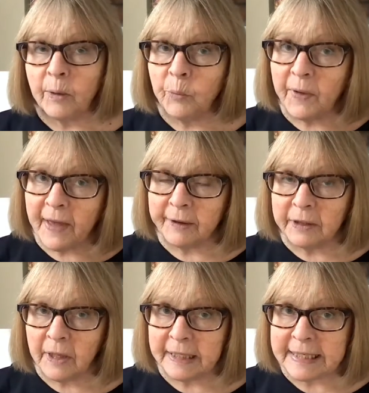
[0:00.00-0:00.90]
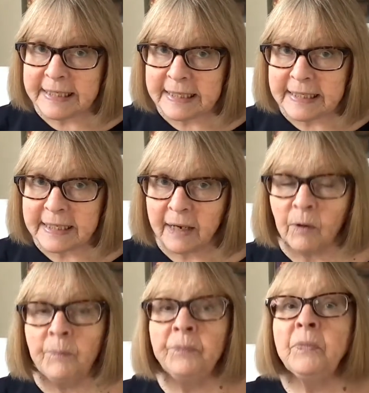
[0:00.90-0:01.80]
without a lot of
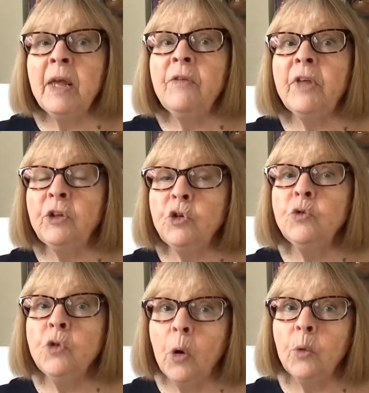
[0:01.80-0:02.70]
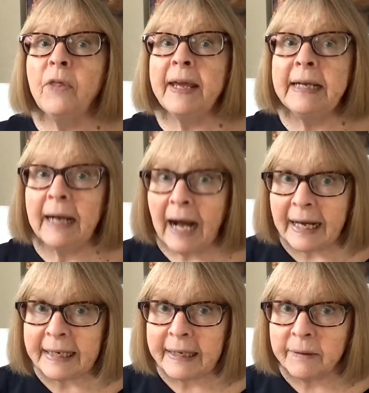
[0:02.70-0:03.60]
detail, then you know they
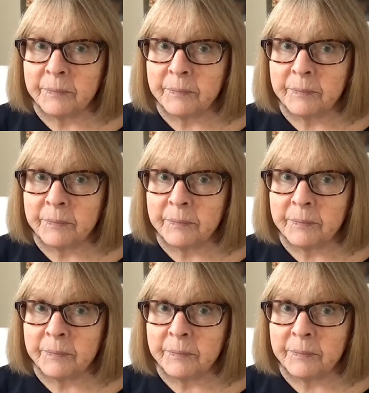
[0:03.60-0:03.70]
got it.